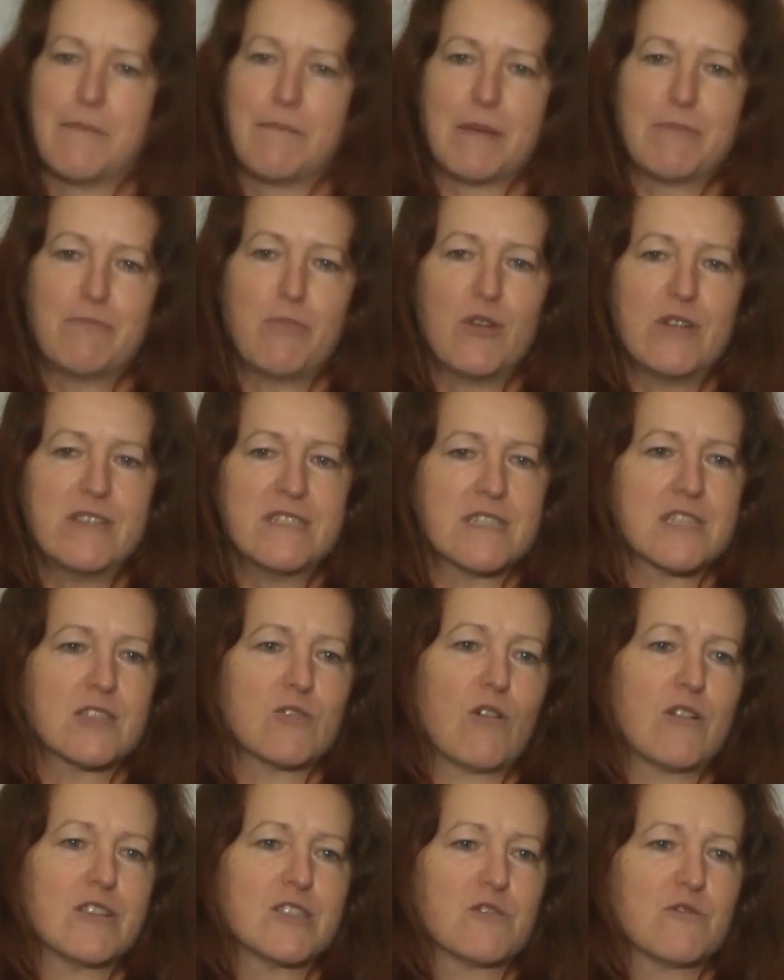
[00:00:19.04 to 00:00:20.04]
But Berlin is
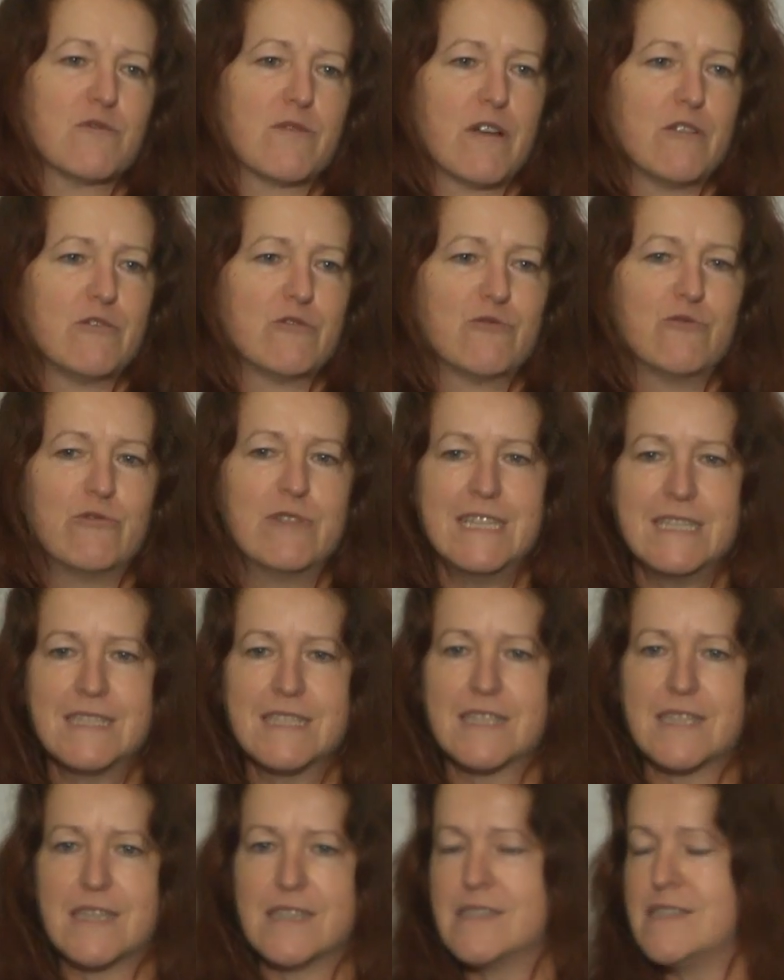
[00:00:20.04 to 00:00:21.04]
also a very green
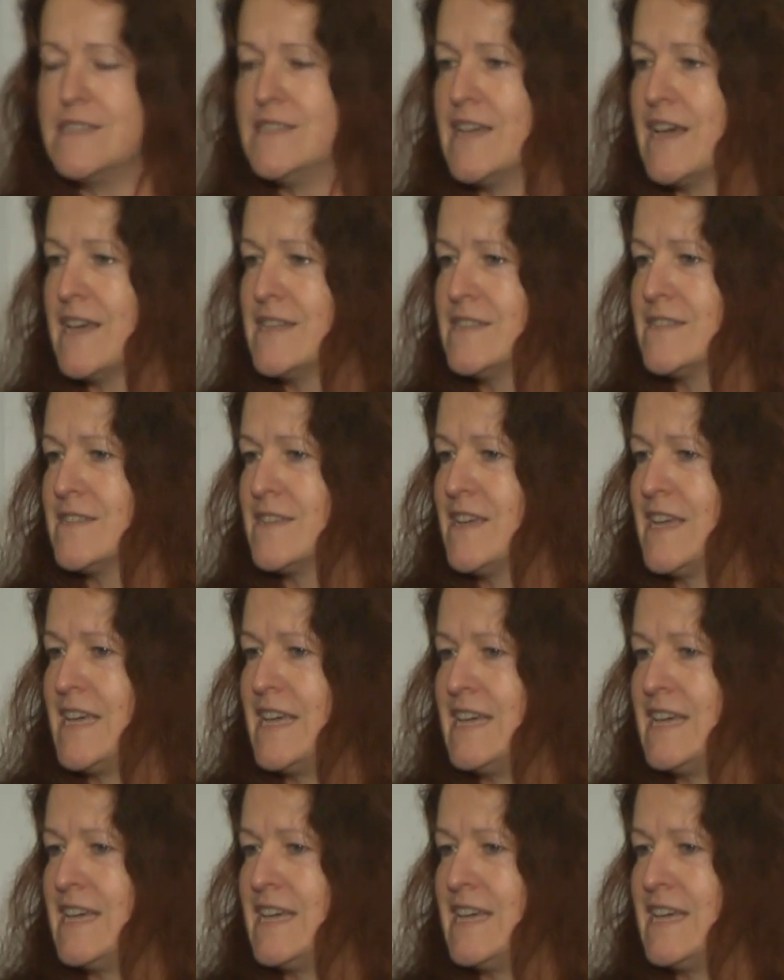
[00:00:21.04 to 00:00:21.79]
city and